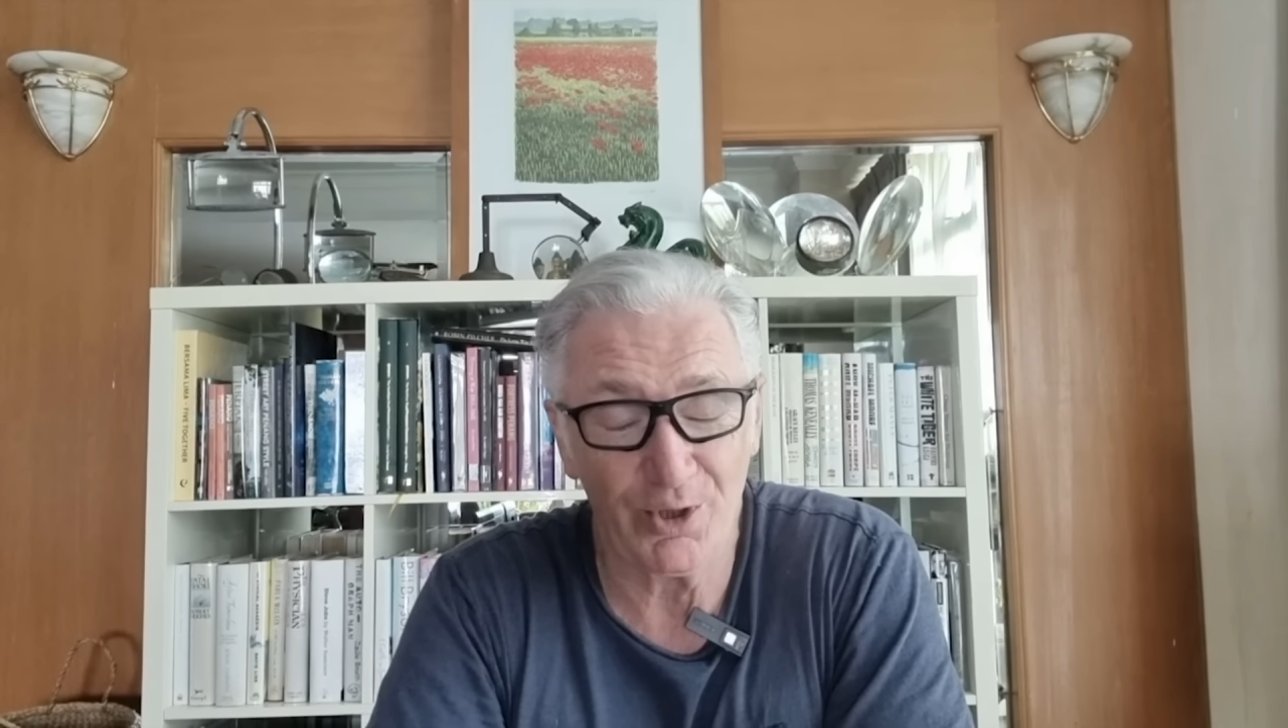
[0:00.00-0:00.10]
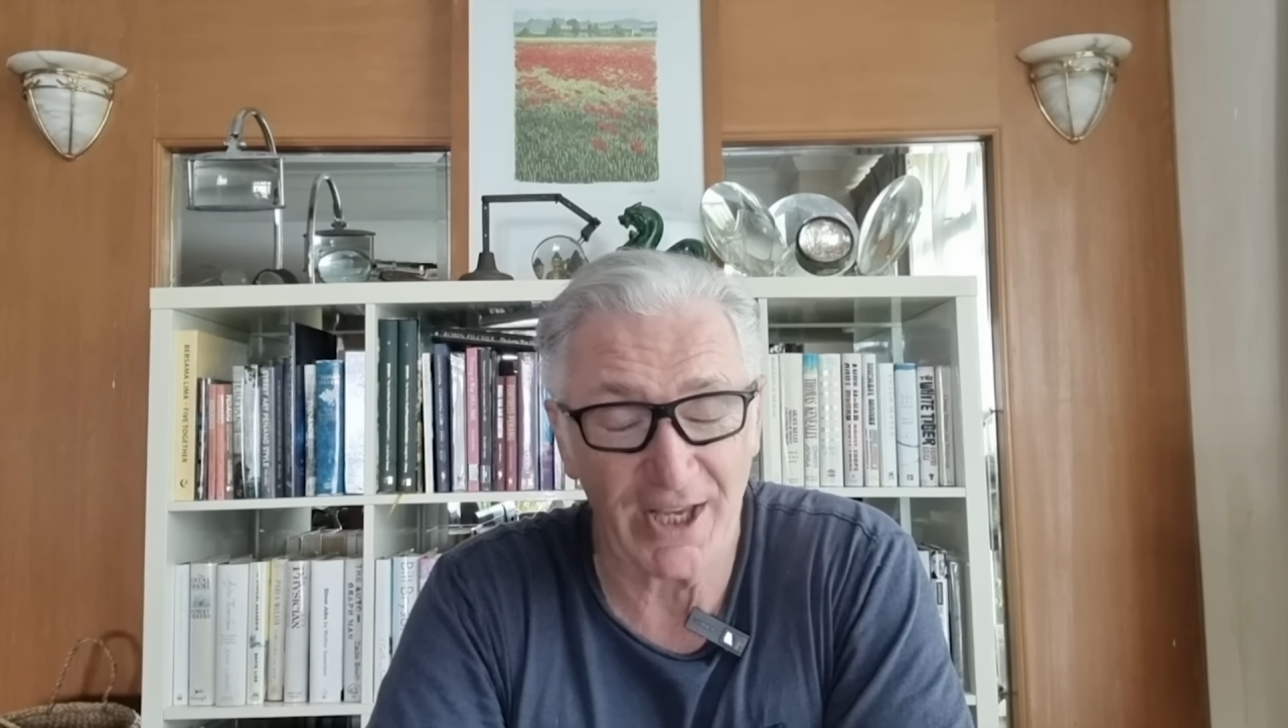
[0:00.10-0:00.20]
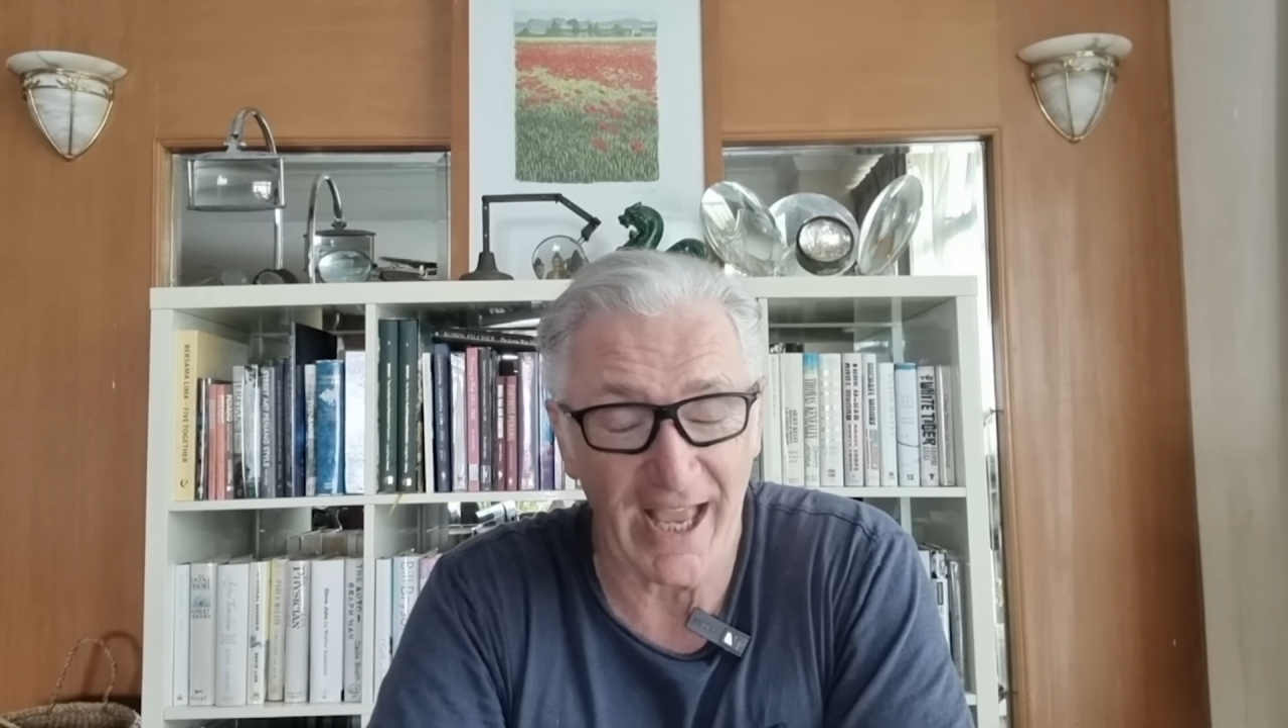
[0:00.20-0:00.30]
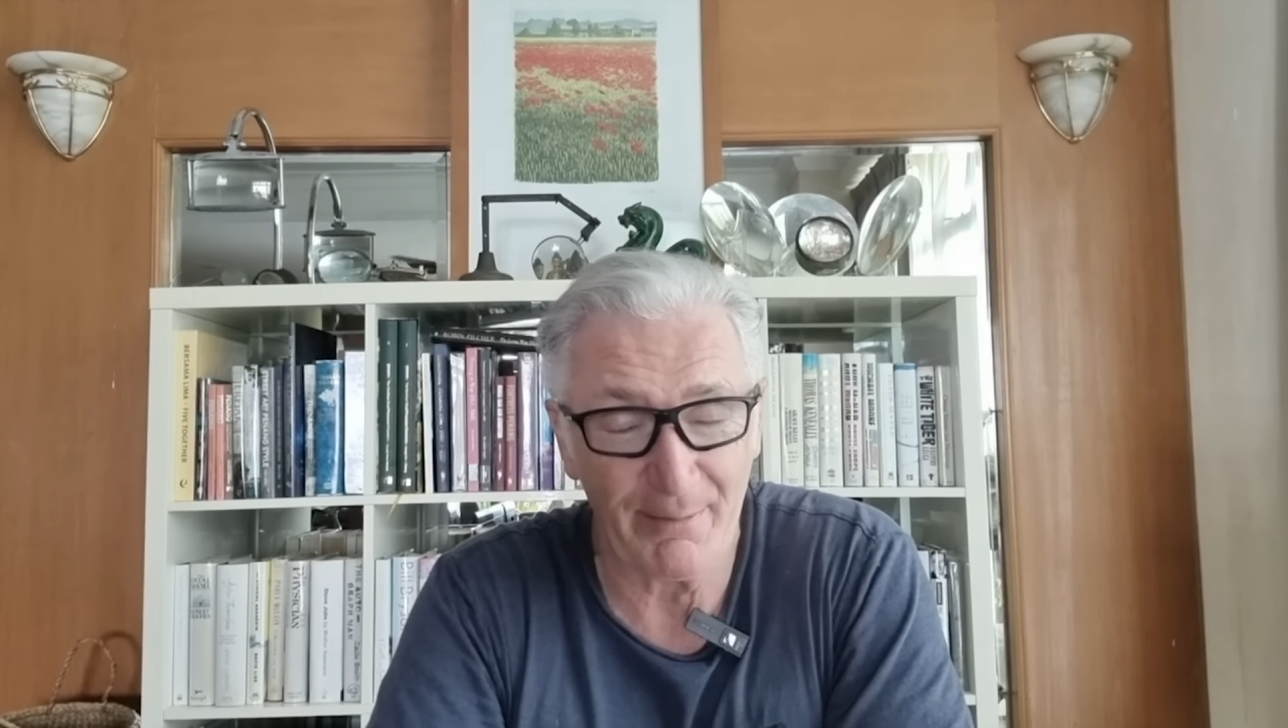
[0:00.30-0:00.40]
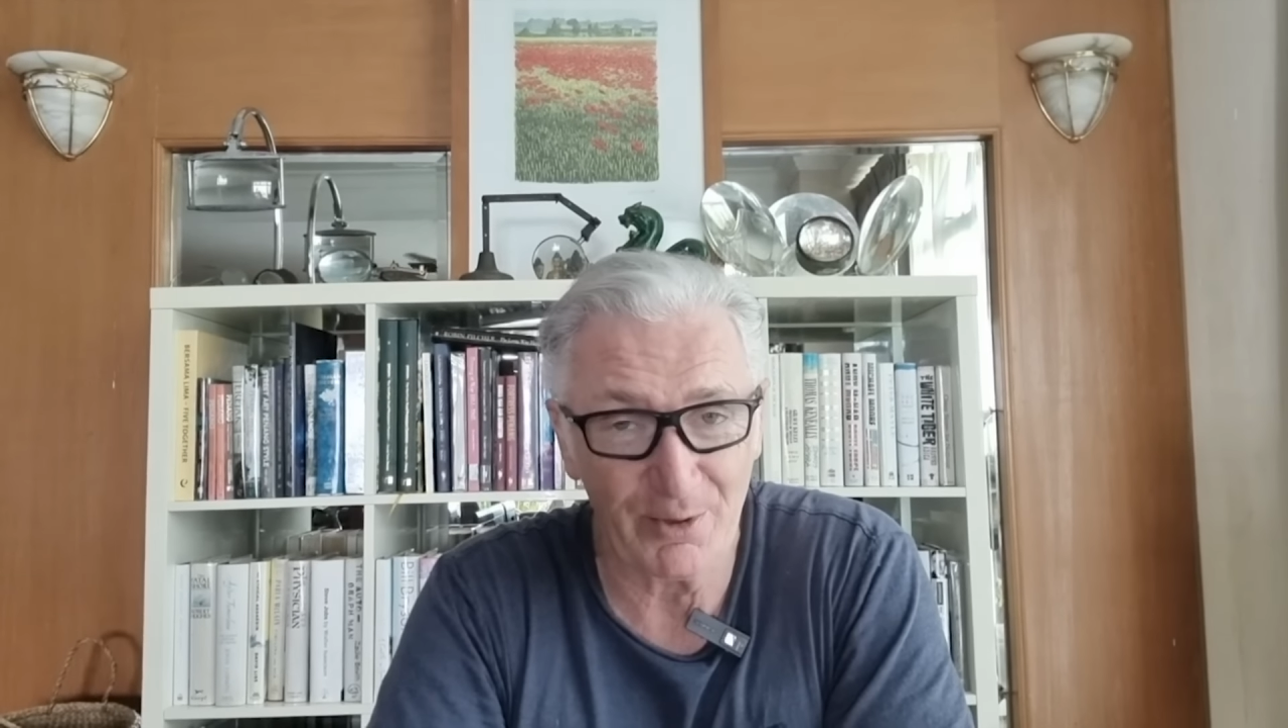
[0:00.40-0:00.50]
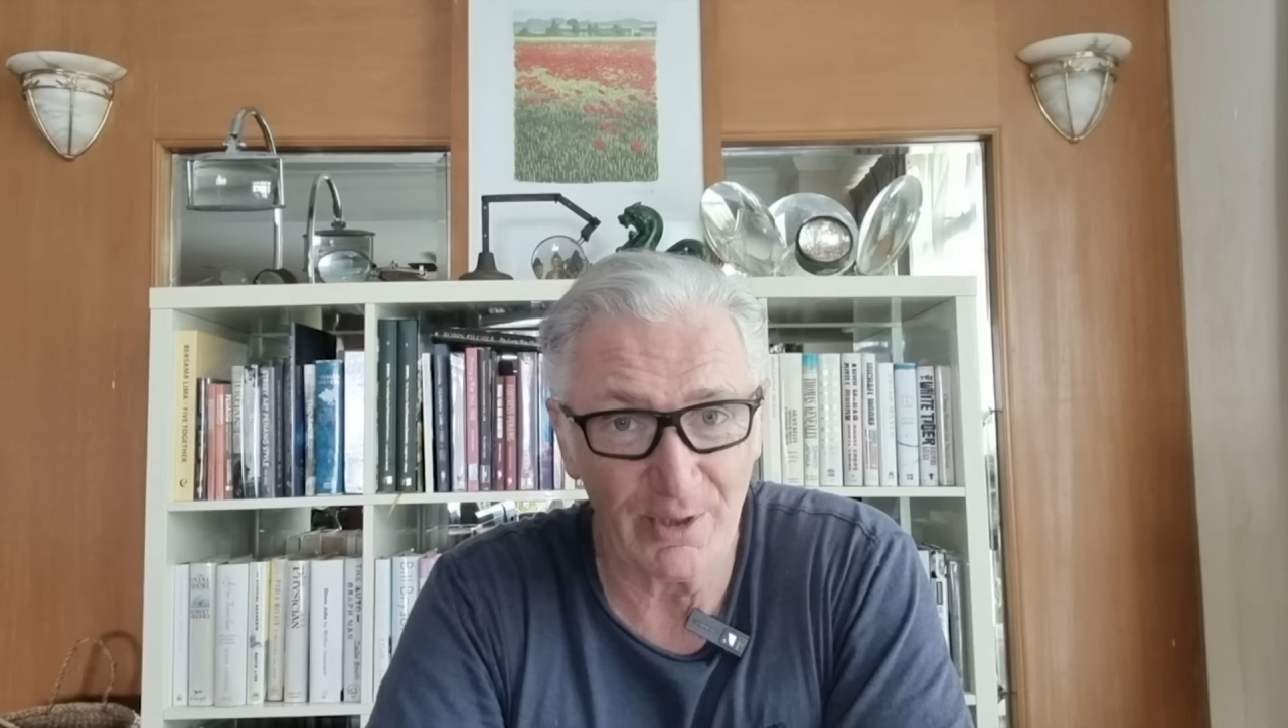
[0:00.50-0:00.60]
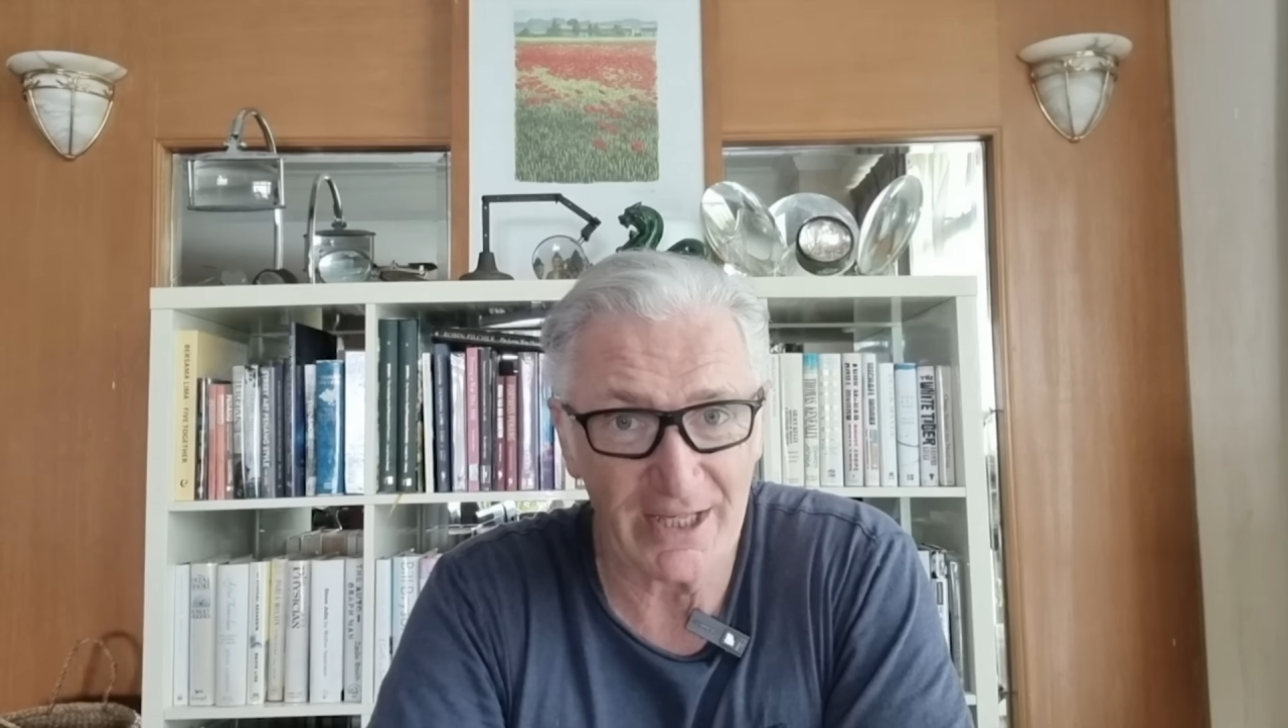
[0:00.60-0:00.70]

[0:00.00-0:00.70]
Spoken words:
the capital,